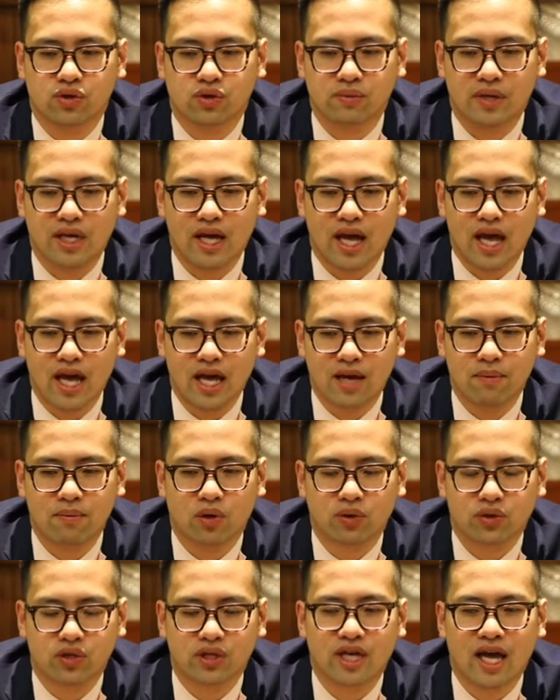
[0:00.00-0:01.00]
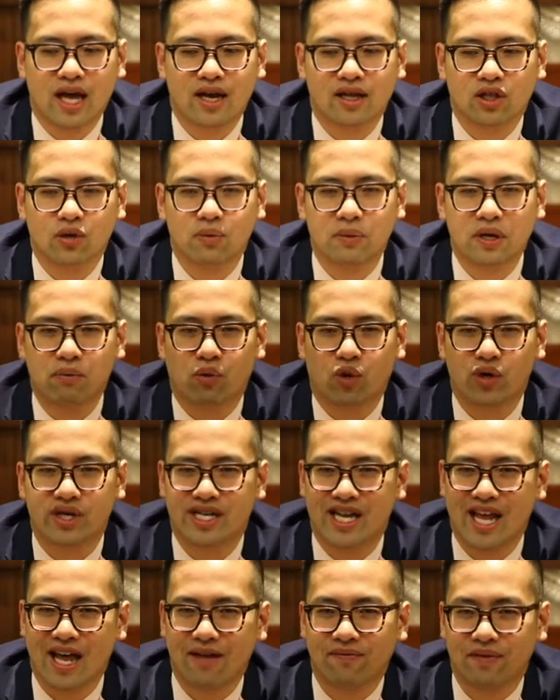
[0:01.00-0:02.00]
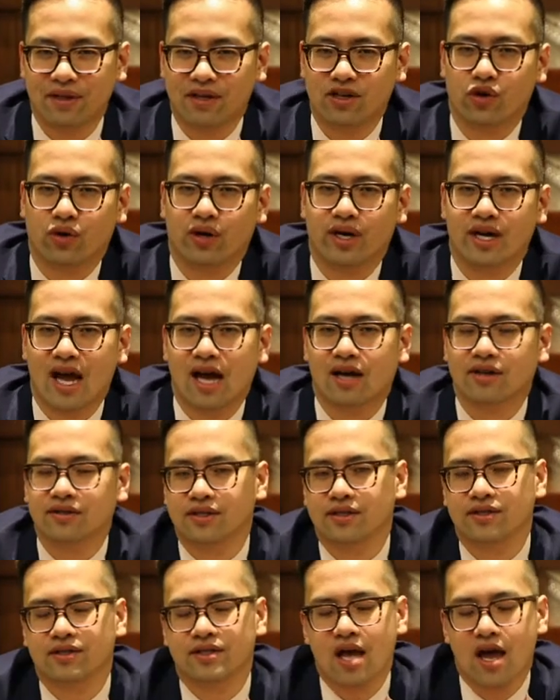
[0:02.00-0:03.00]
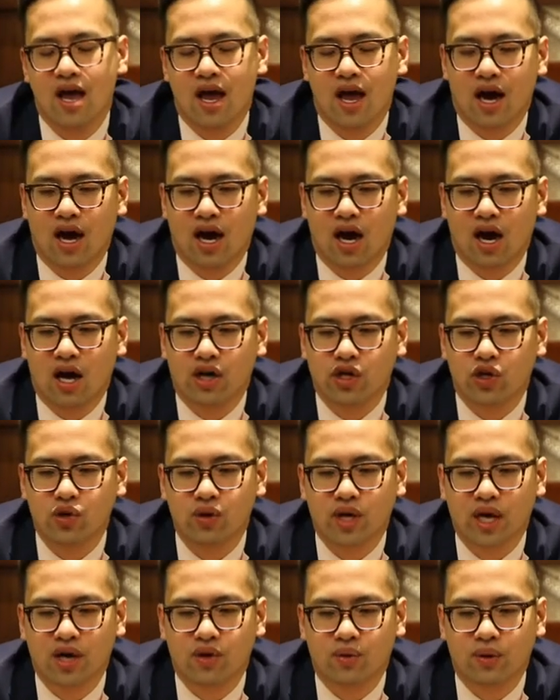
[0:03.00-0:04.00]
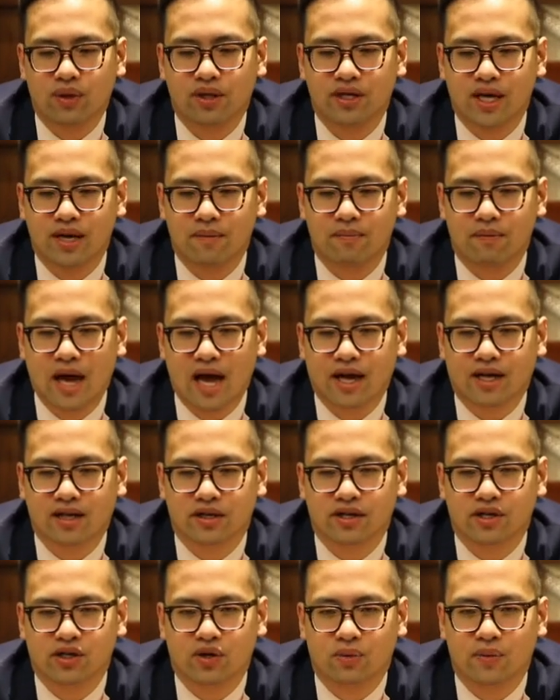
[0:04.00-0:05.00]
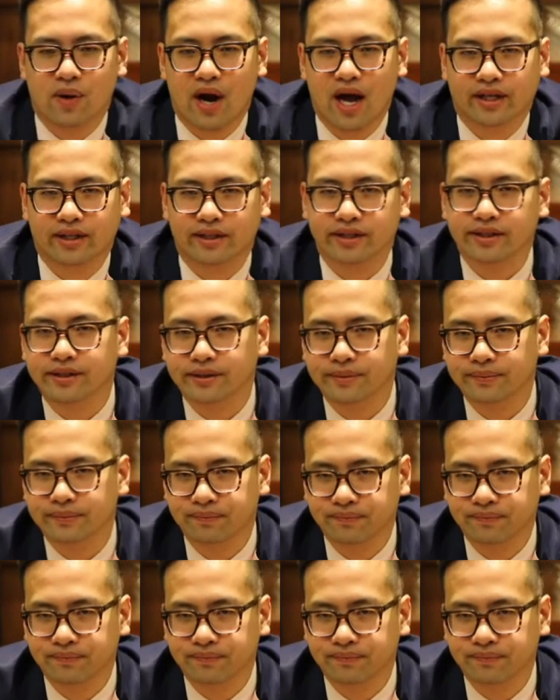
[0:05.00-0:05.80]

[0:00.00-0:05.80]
be able to get a little bit more depth in your analysis, you can really impact clinical practice.